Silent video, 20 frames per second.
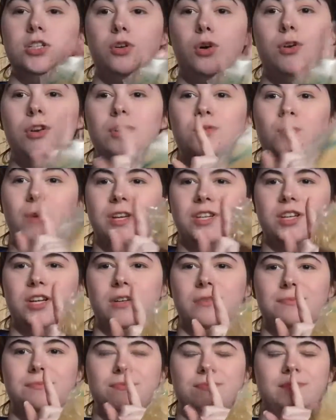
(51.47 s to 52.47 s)
Golden
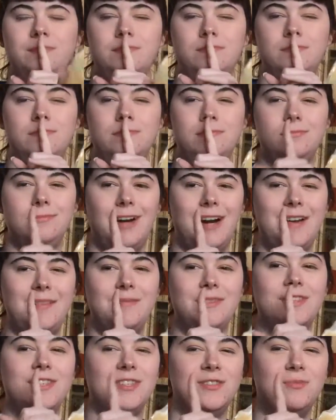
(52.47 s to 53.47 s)
Wonder,
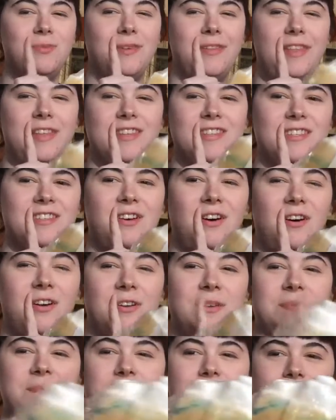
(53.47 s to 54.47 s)
right? This is what this is
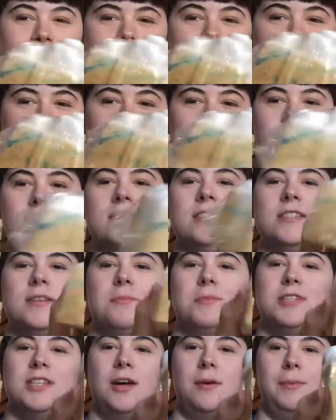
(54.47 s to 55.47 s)
called.
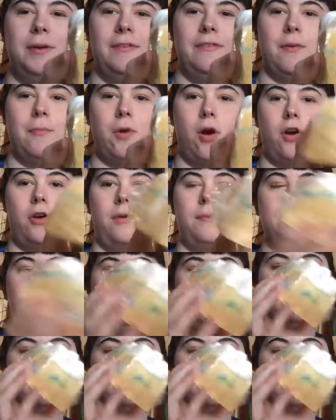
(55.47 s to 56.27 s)
Someone tell me if I'm wrong.